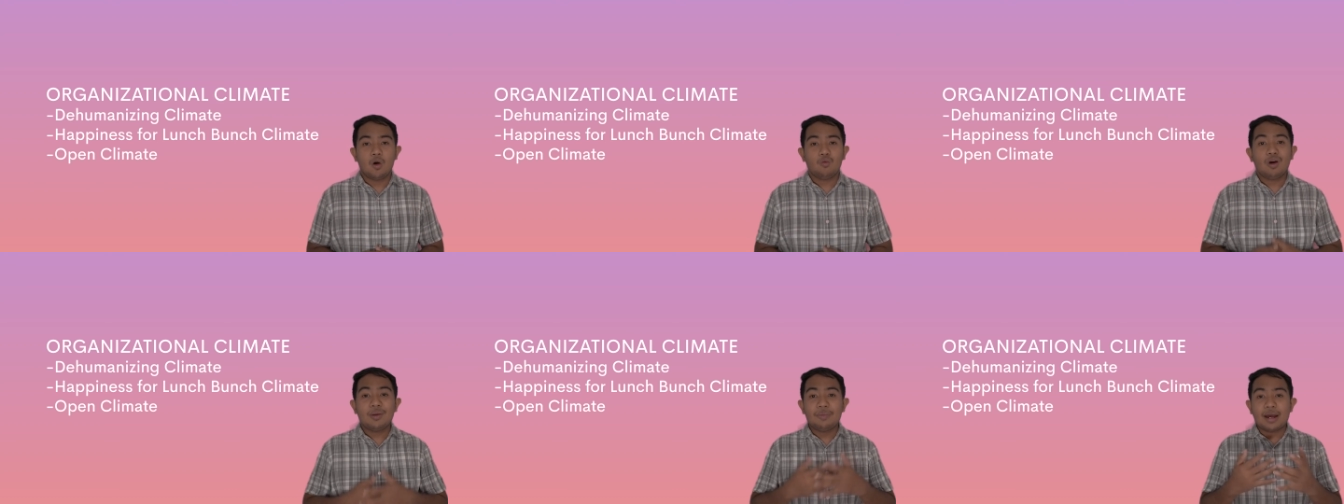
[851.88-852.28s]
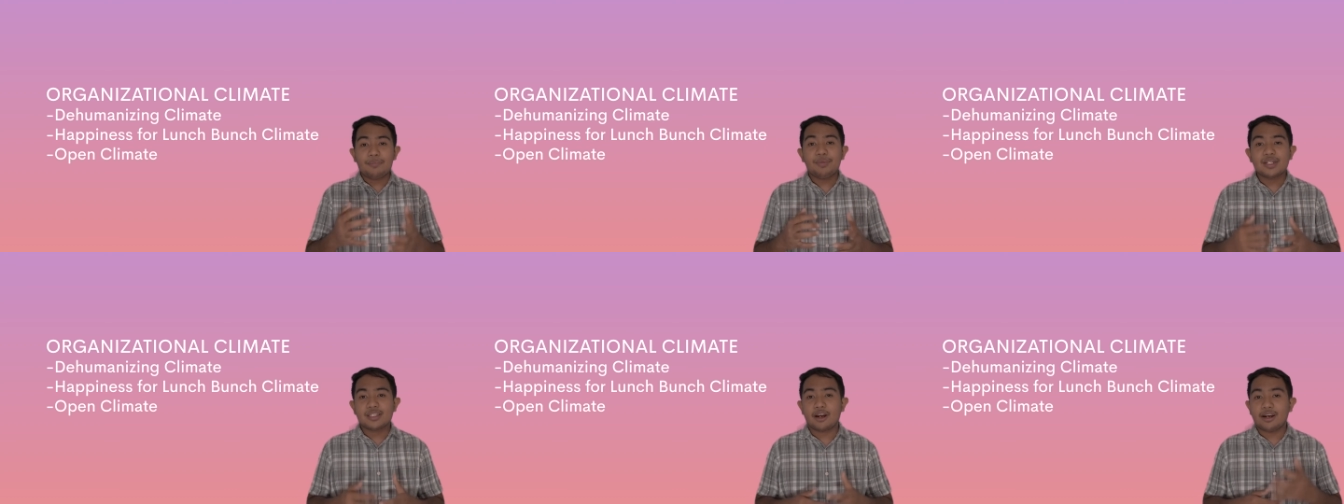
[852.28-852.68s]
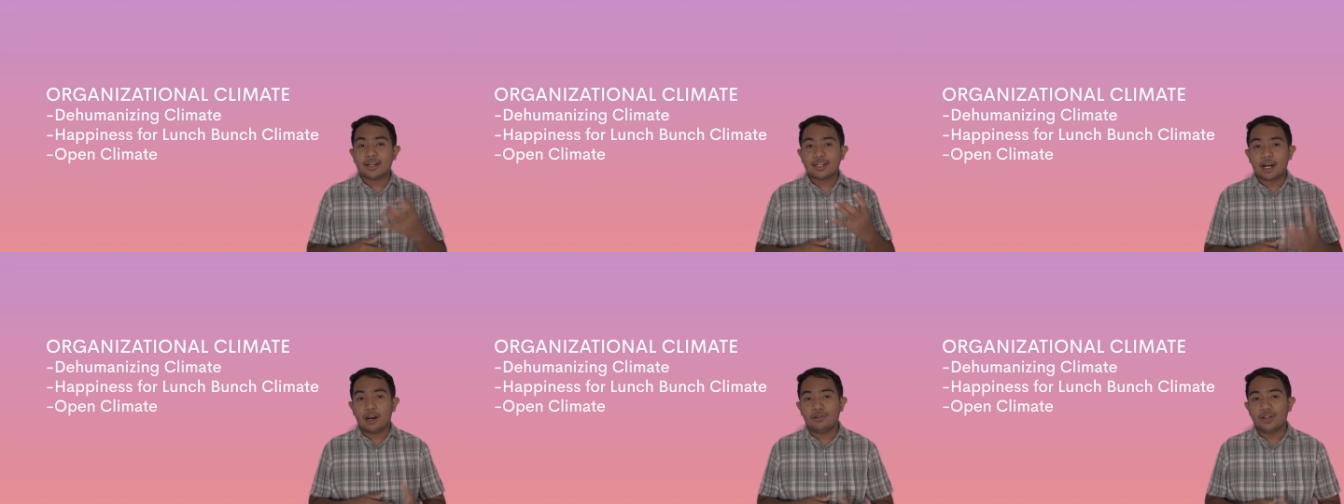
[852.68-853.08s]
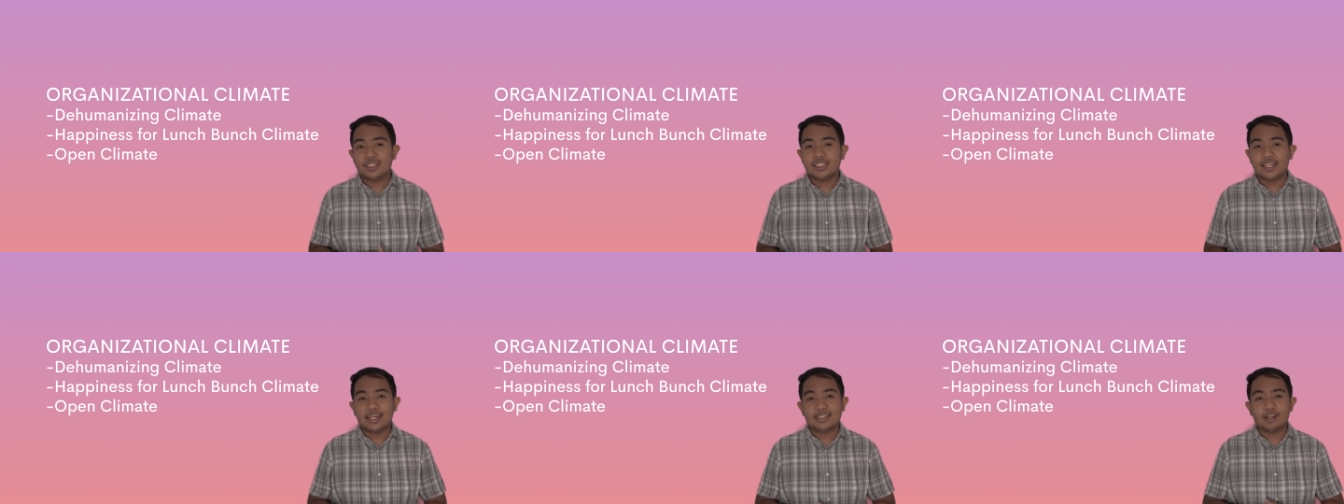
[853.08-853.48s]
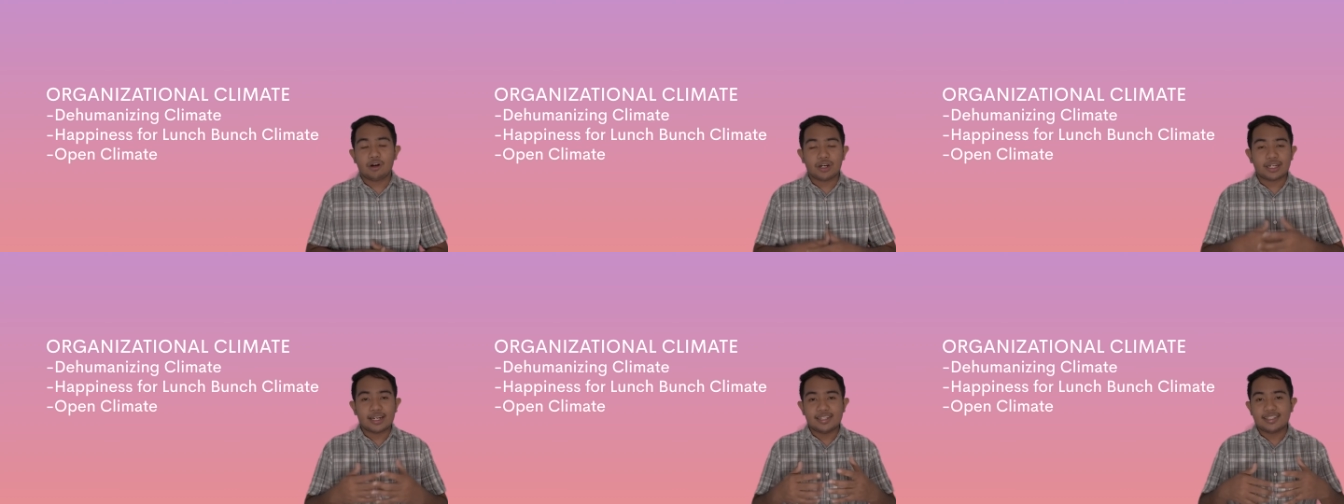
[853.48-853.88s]
When members are encouraged and the
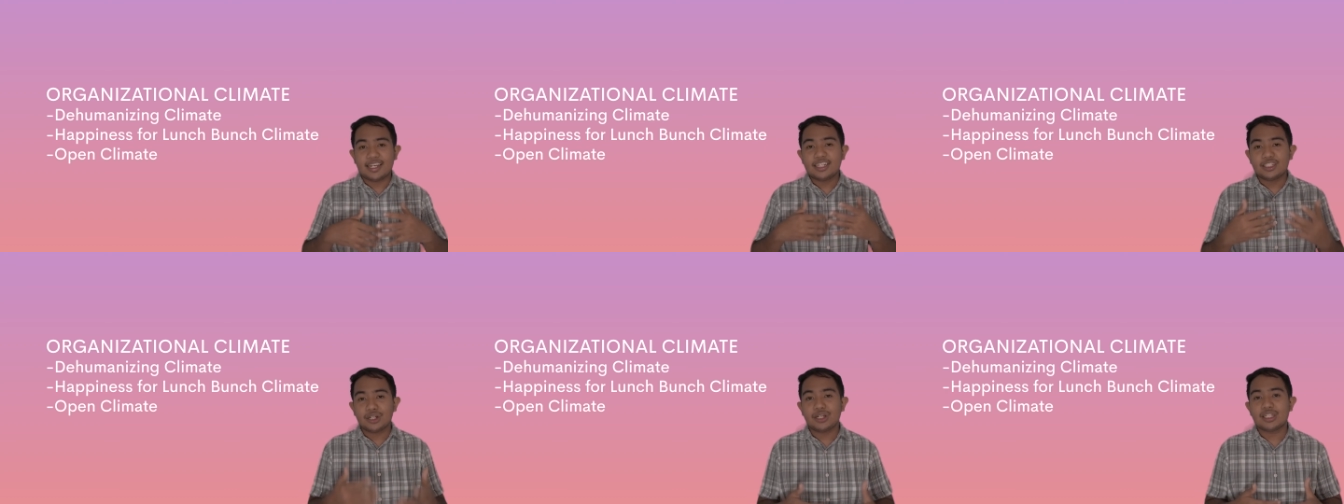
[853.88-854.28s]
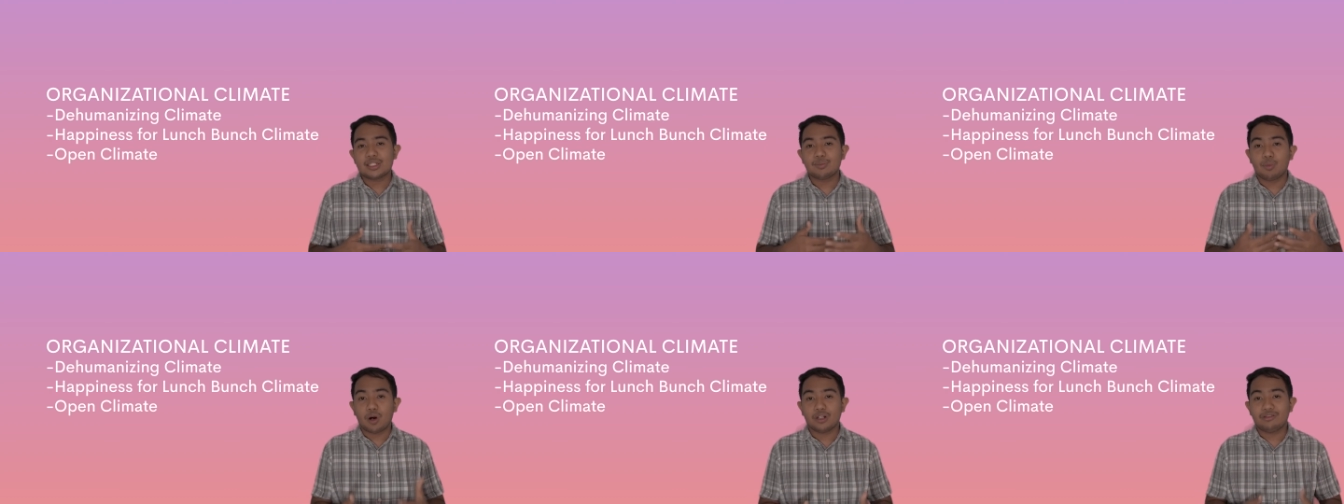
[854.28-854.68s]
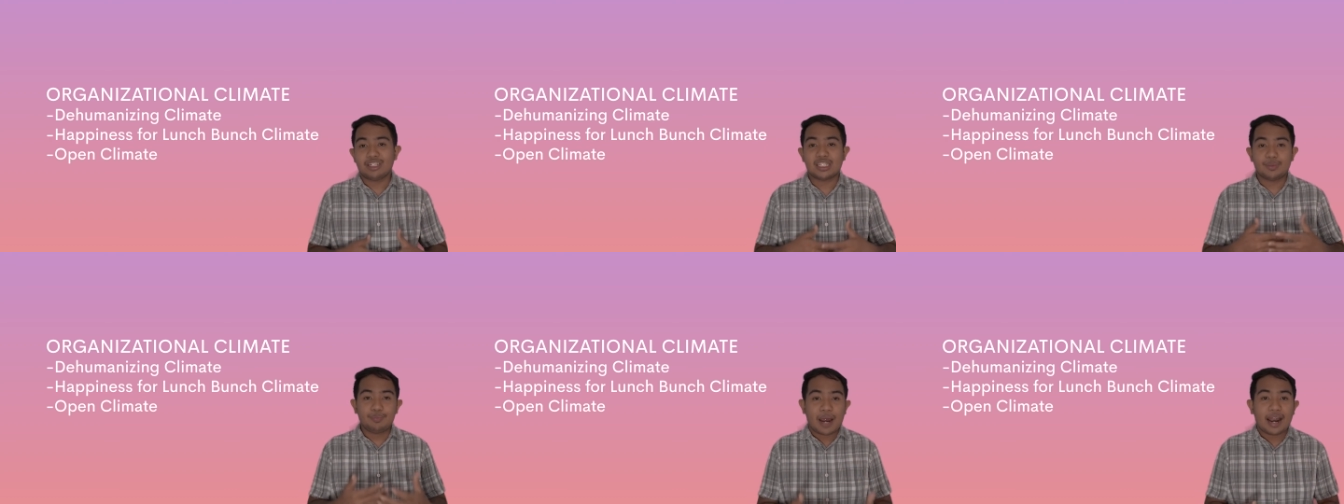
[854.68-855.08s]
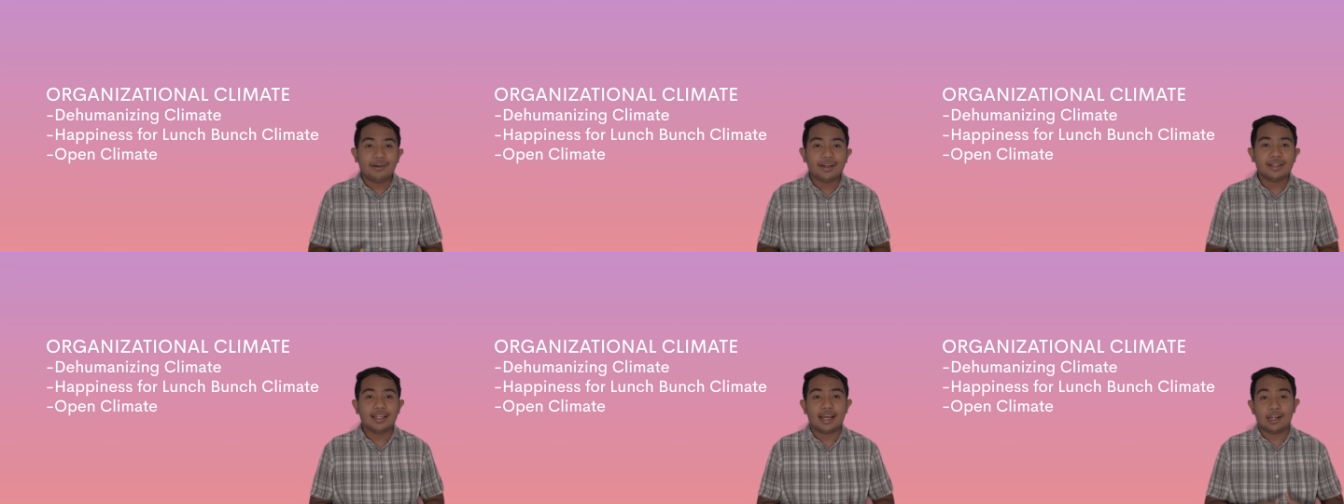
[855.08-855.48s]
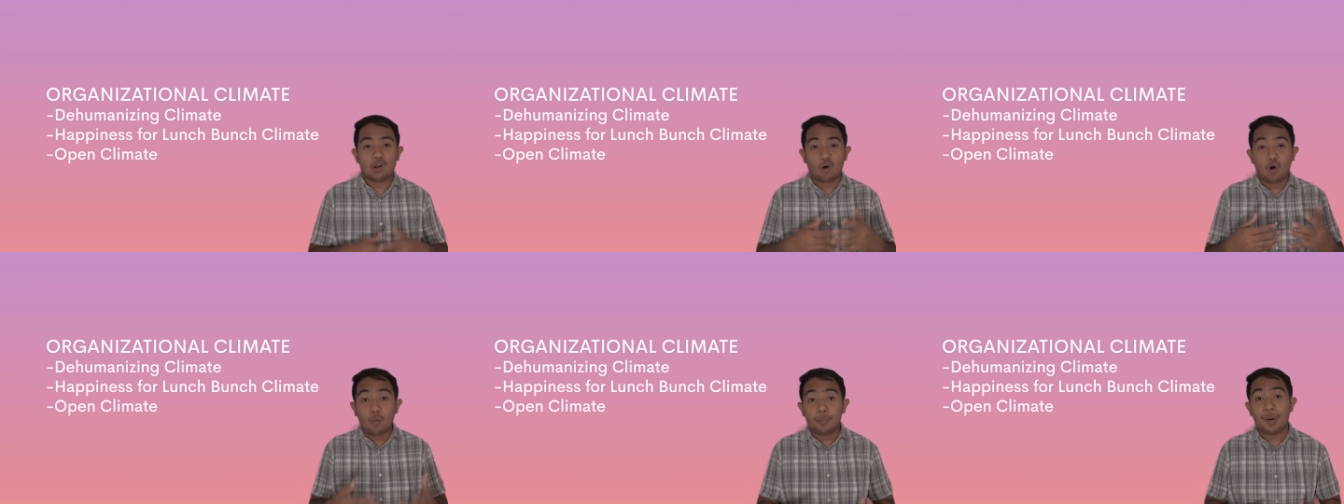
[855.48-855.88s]
organization is more transparent and
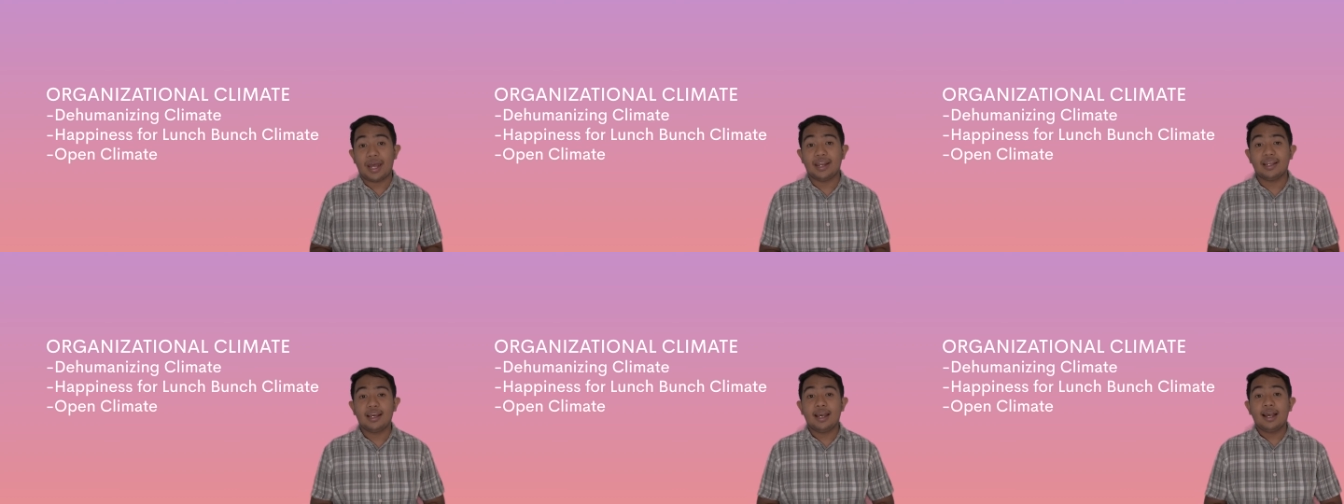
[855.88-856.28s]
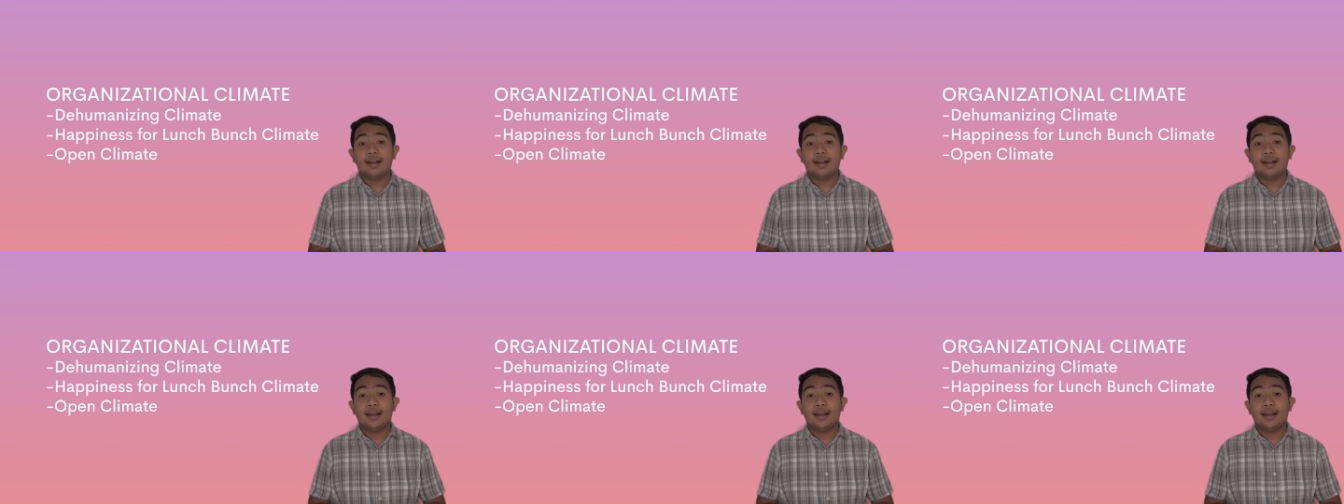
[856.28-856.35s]
open,